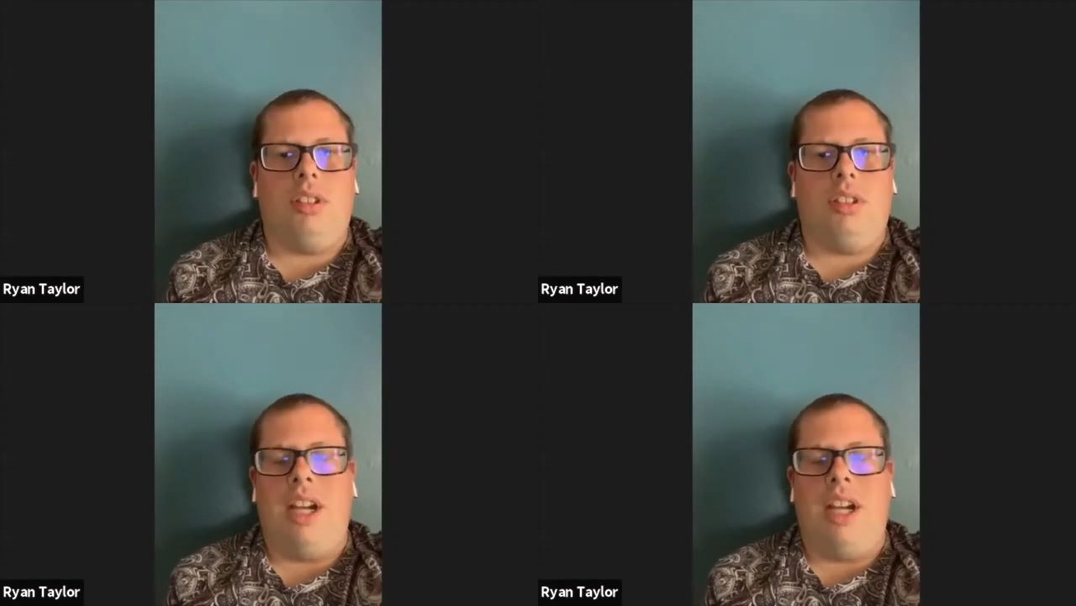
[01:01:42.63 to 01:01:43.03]

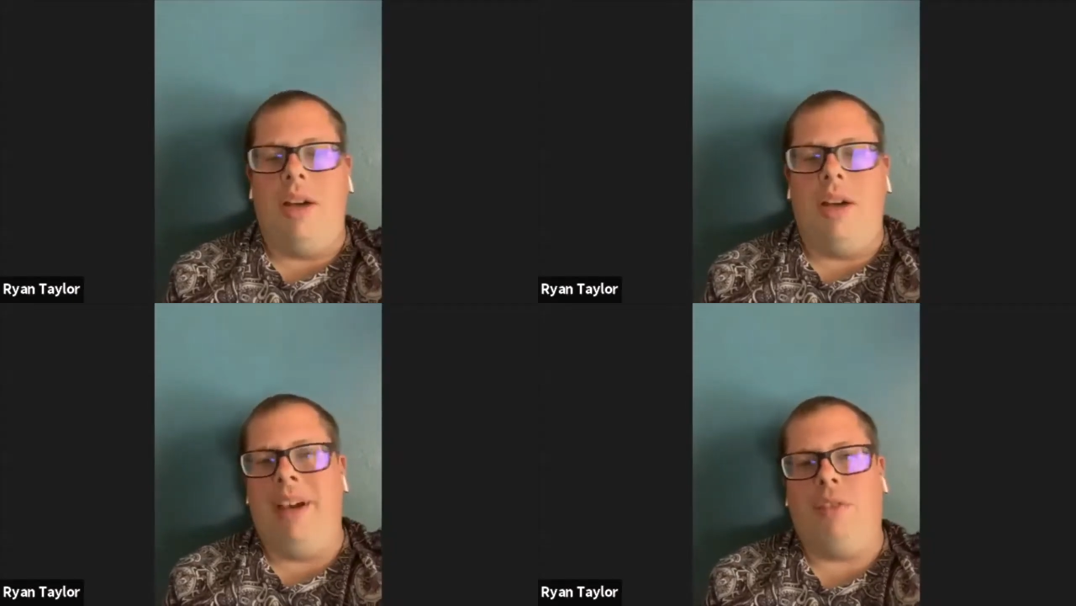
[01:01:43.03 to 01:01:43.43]
And
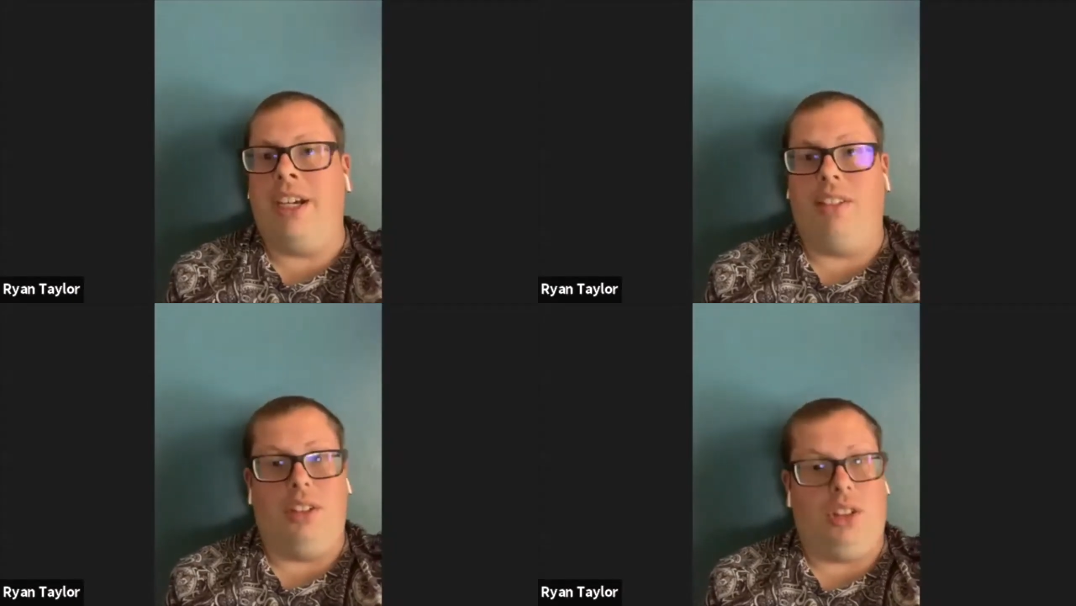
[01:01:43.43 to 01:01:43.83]
then
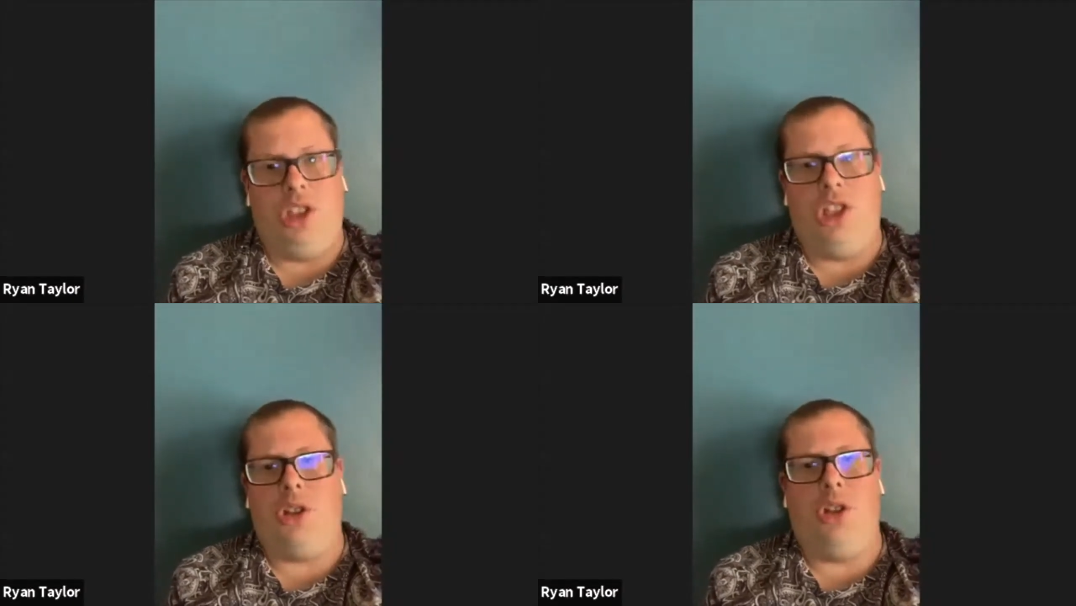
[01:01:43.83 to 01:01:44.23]

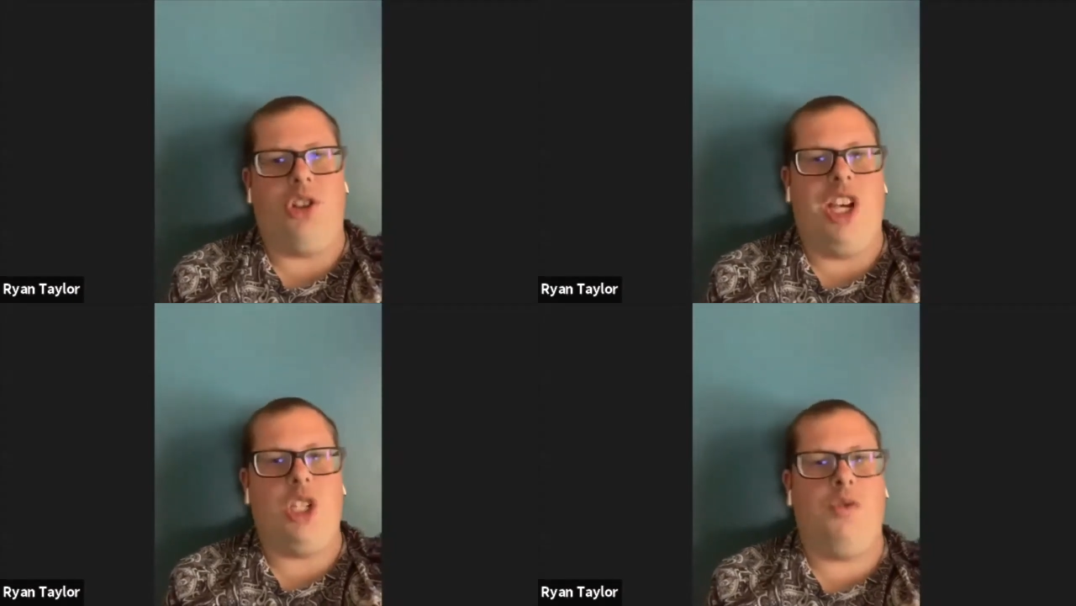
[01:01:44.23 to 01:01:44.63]
obviously,
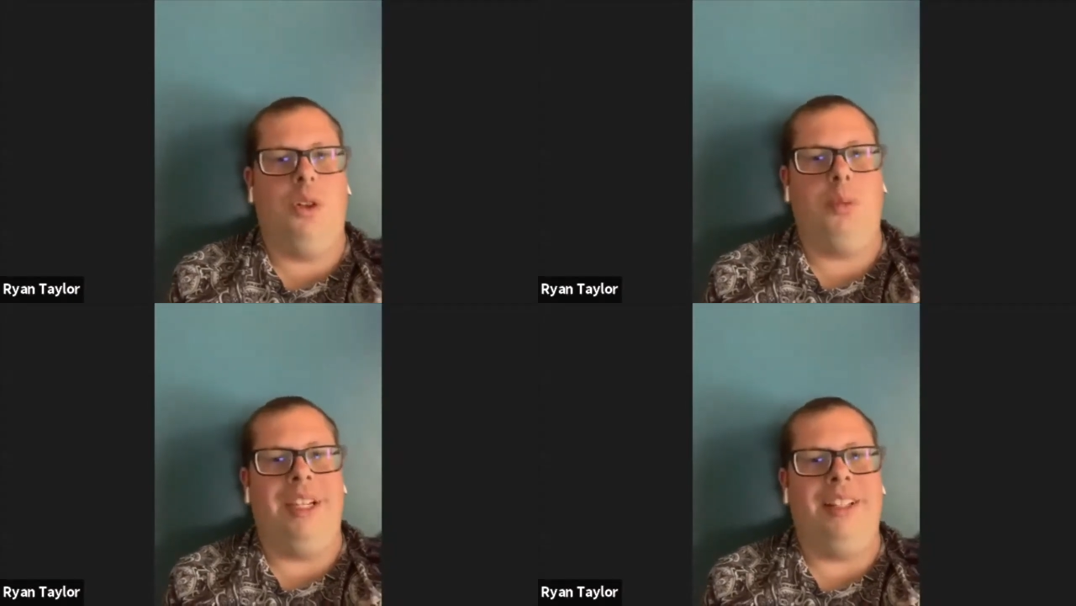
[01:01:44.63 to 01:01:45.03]
because you're
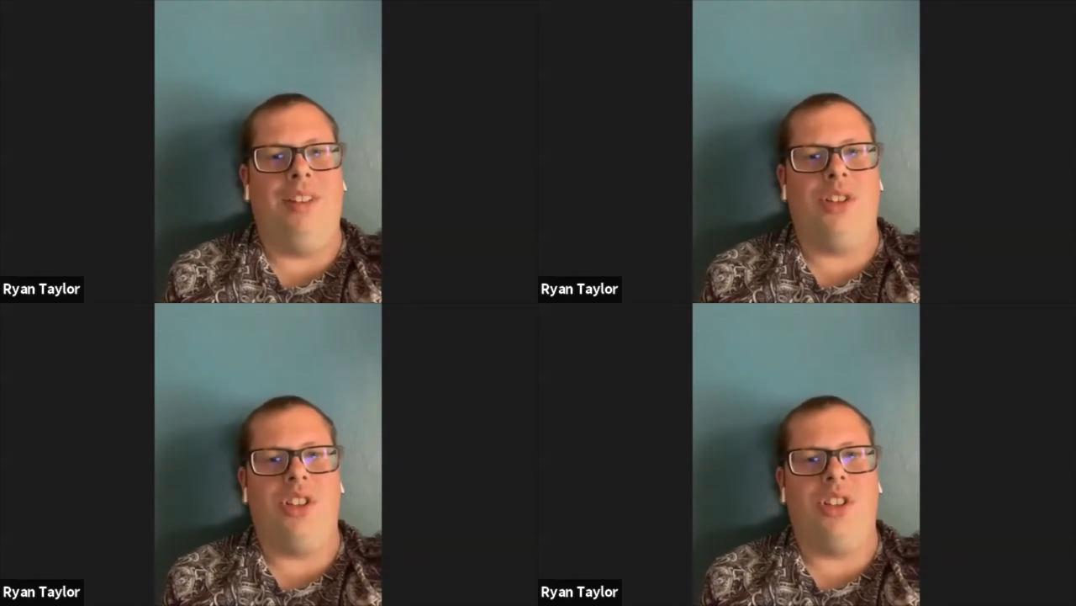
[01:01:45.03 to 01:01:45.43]

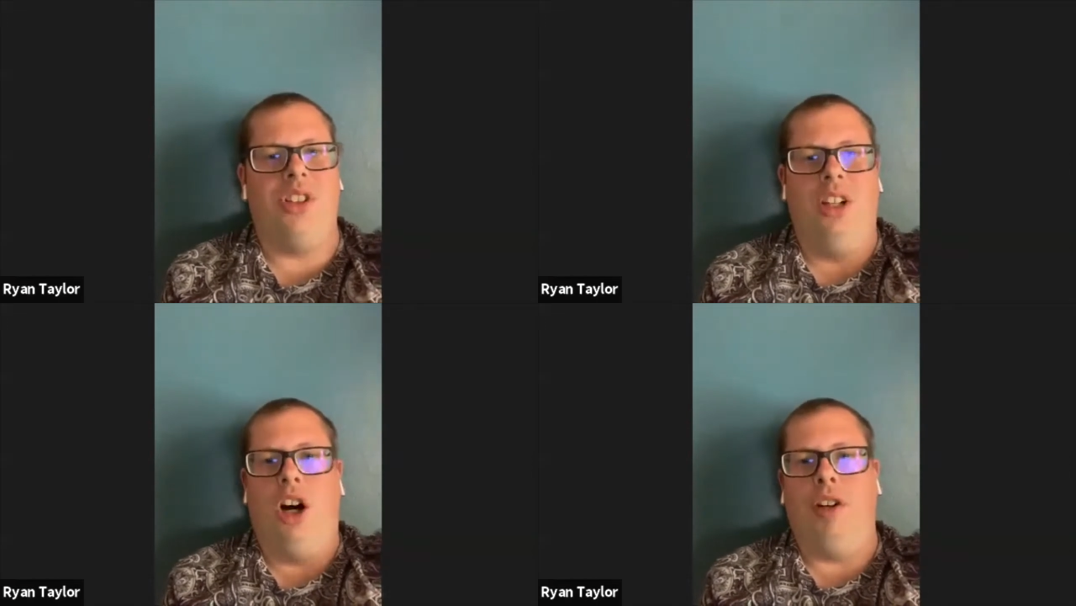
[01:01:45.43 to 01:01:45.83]
successful,
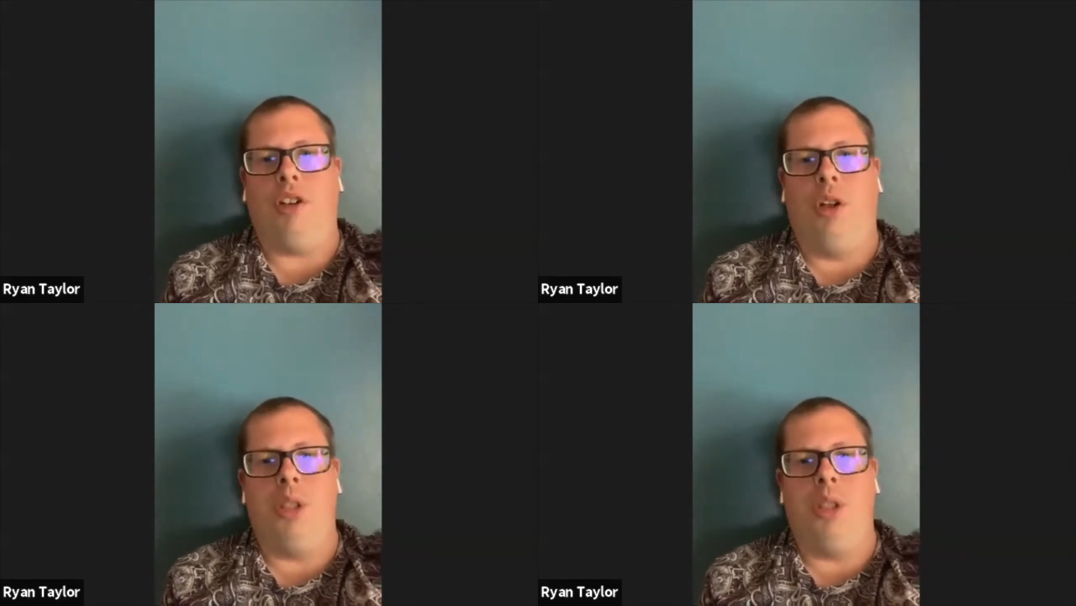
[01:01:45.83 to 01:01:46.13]
means